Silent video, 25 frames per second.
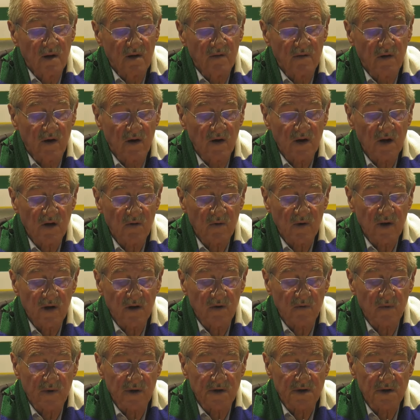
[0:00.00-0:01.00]
The only way
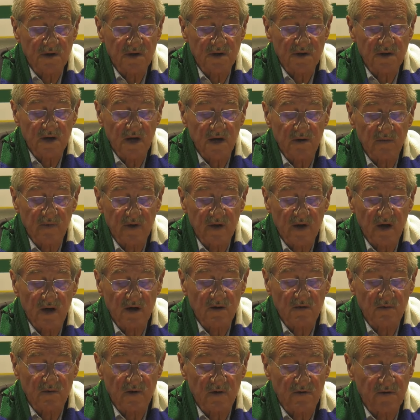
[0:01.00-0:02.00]
in which this can be
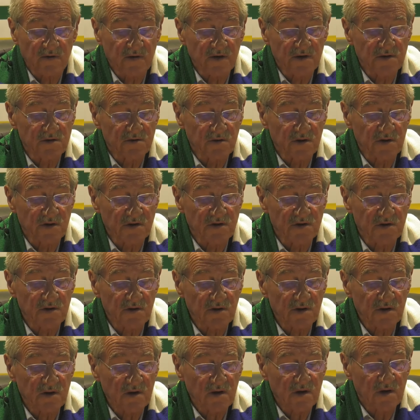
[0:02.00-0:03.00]
dealt with is to
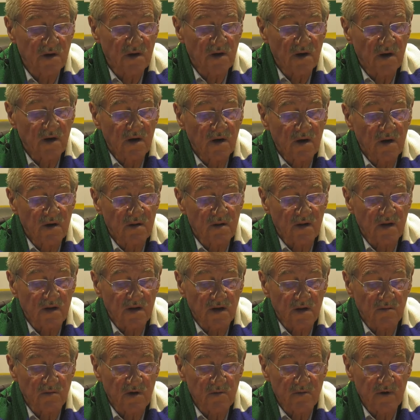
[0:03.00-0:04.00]
ensure that
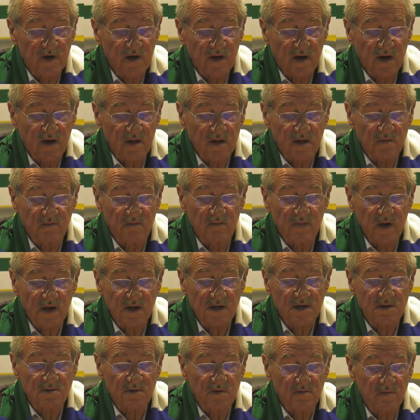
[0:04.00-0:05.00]
Namibia get the
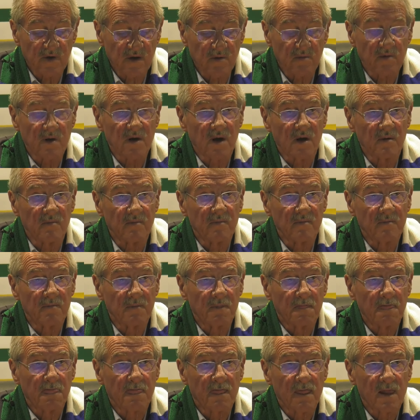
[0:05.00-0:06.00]
maximum income
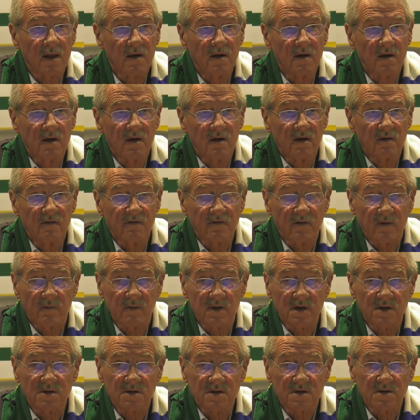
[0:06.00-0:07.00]
from
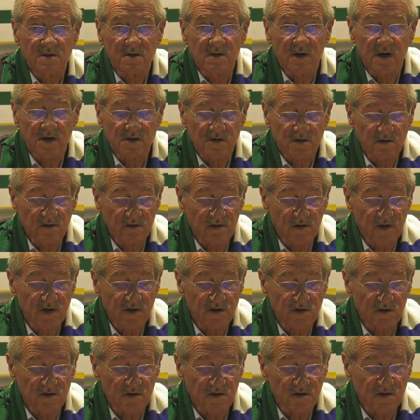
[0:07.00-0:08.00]
its natural
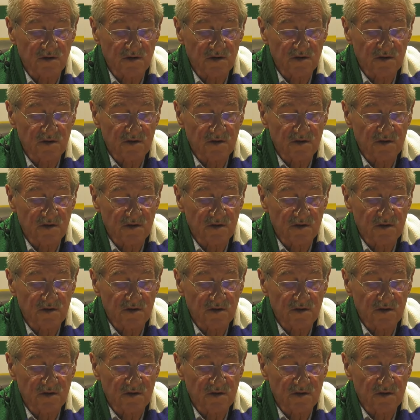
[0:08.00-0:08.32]
resources.